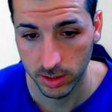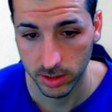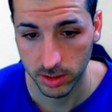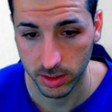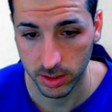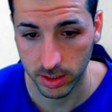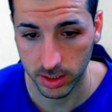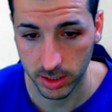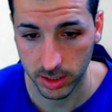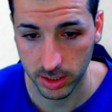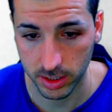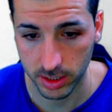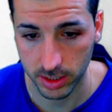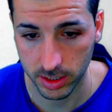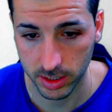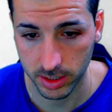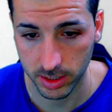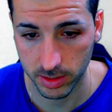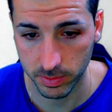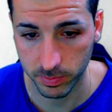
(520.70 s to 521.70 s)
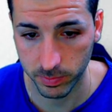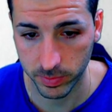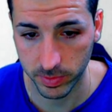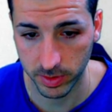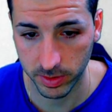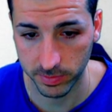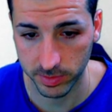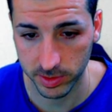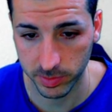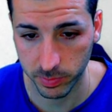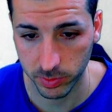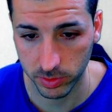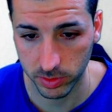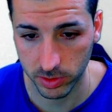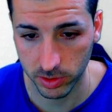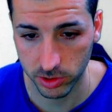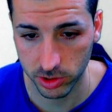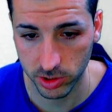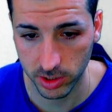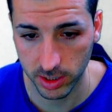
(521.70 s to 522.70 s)
If it's a
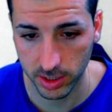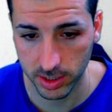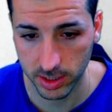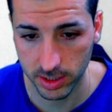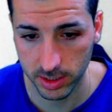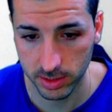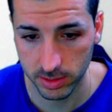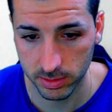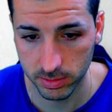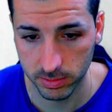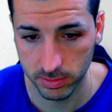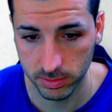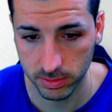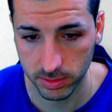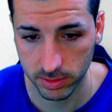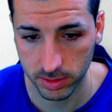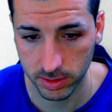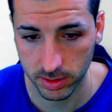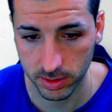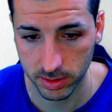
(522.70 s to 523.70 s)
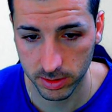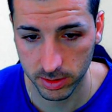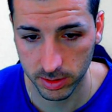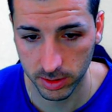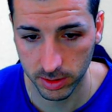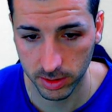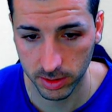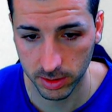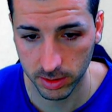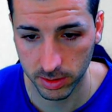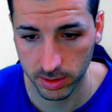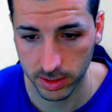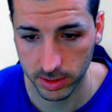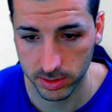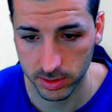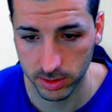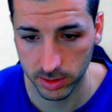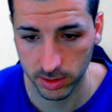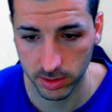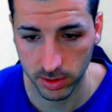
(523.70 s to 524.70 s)
potential account, and I think that's
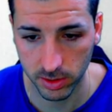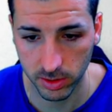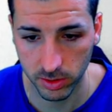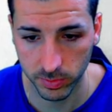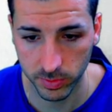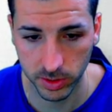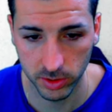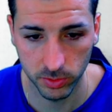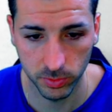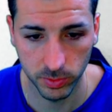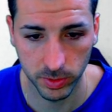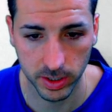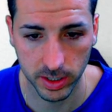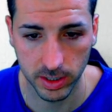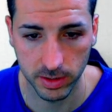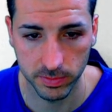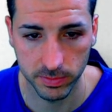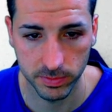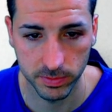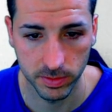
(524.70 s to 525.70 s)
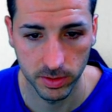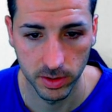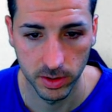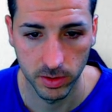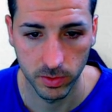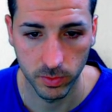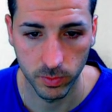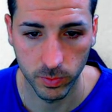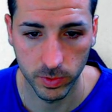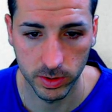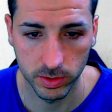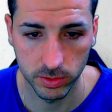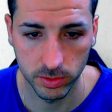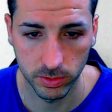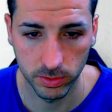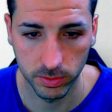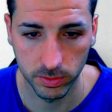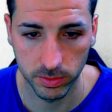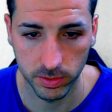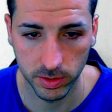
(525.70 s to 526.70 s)
it. How many do we have? 1,
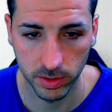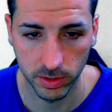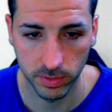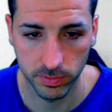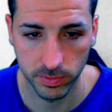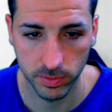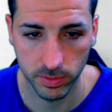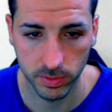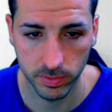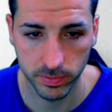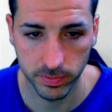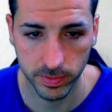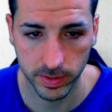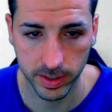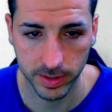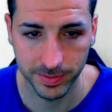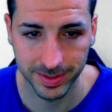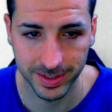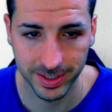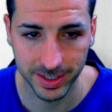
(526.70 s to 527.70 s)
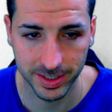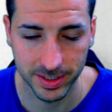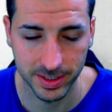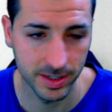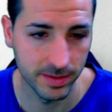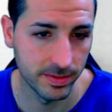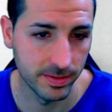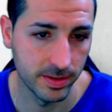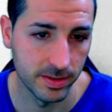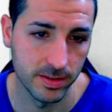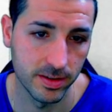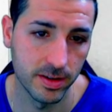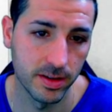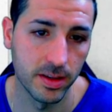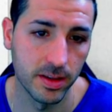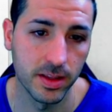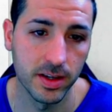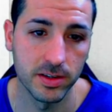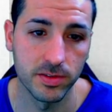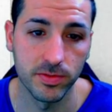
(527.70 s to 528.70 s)
2, 3, 4, 5, 6, 7. I think
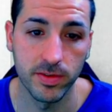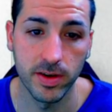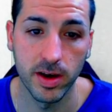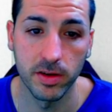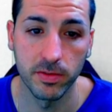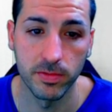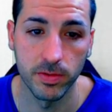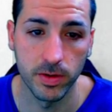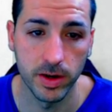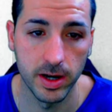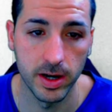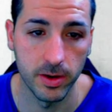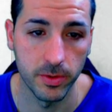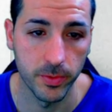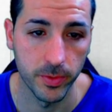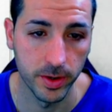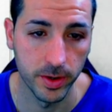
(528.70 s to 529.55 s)
that's fine for now.